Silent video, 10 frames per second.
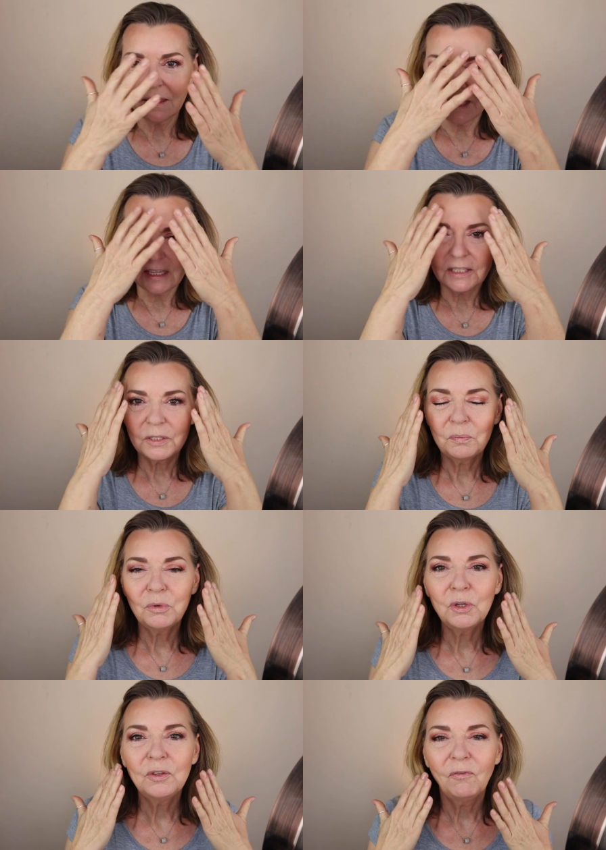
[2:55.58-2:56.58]
the
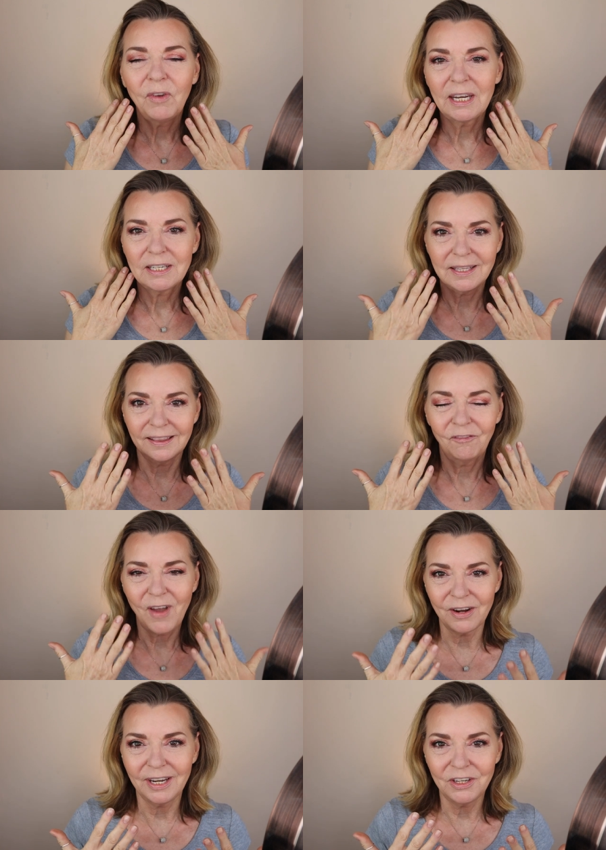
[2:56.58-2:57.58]
smooth finish that the
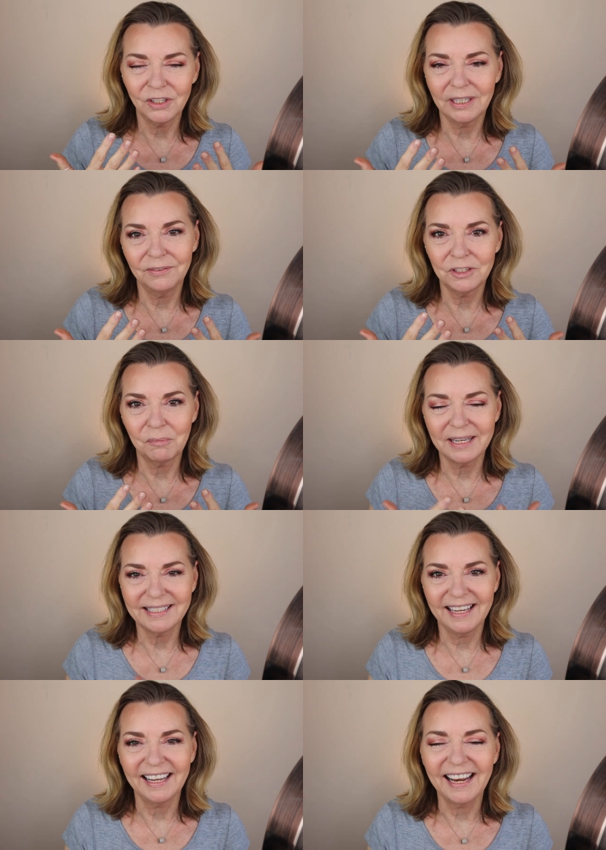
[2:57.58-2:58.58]
foundation gives to my
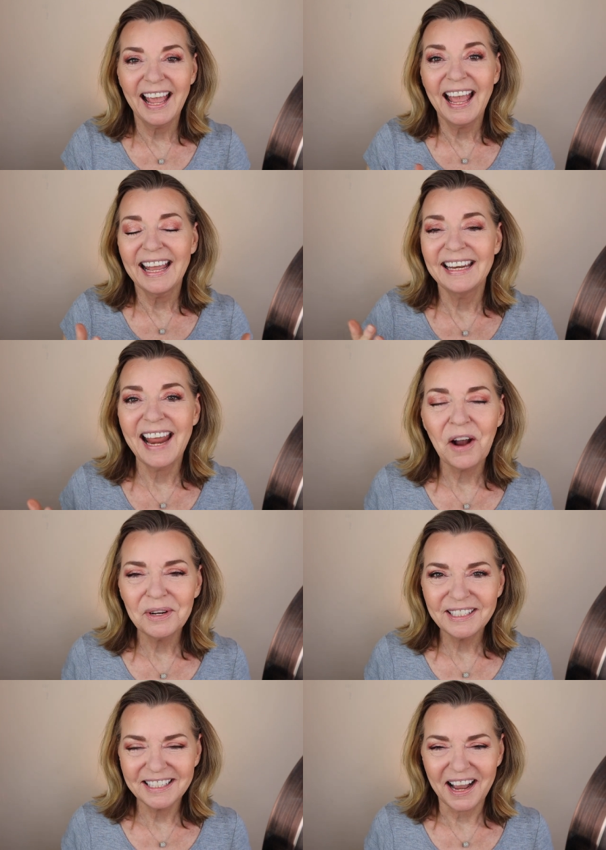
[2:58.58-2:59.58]
skin.
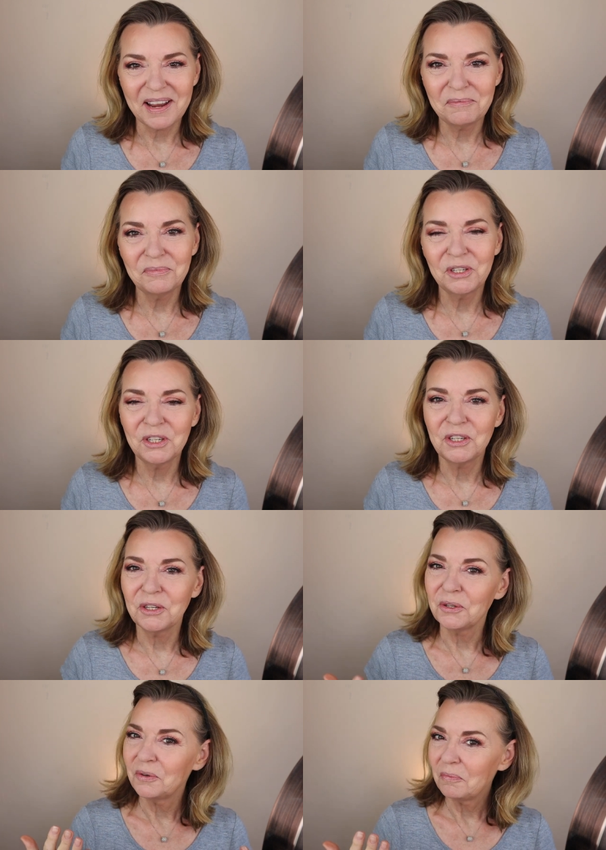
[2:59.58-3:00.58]
Now it's time to
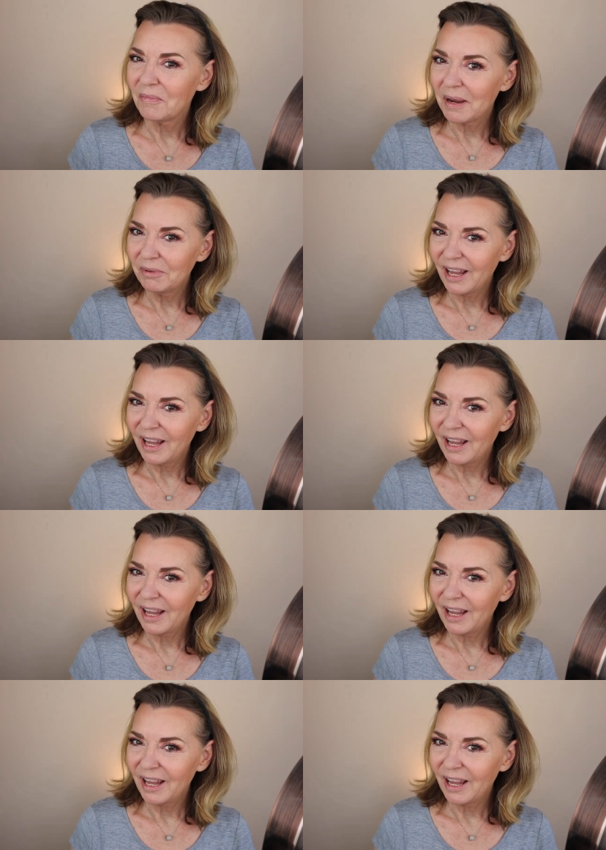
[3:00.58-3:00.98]
do my